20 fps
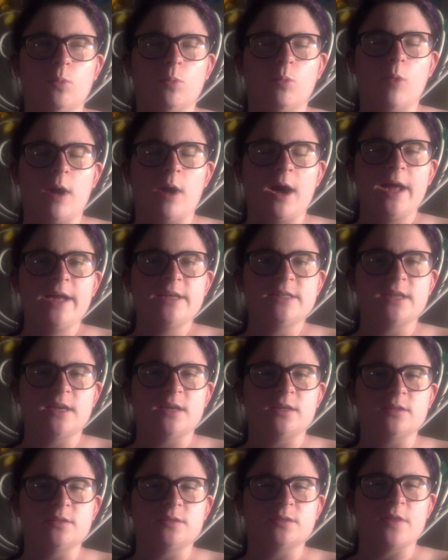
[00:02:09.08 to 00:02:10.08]
Why
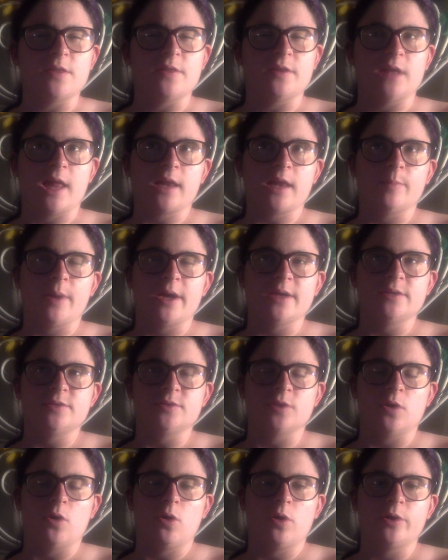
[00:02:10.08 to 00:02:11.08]
does the lullaby
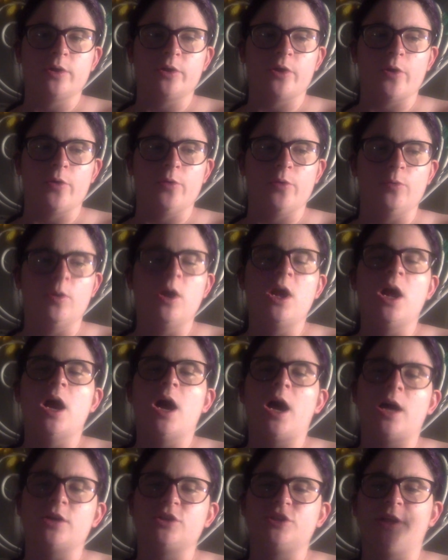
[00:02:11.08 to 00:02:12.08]
song go,
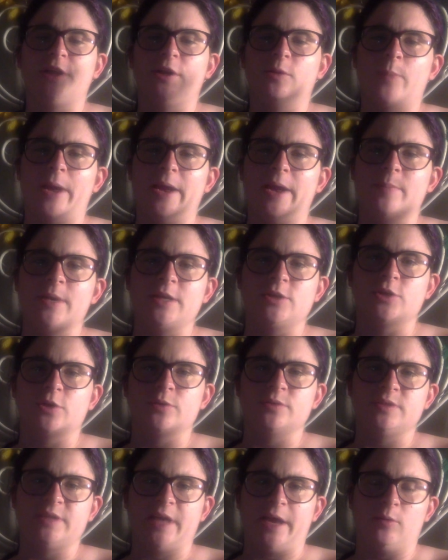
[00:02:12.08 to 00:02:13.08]
Hush little baby,
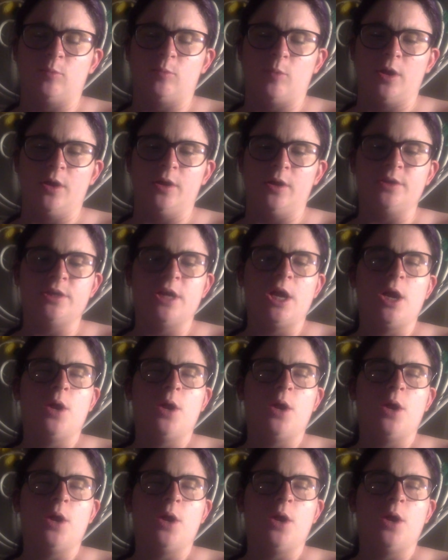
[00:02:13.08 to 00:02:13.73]
don't say a word,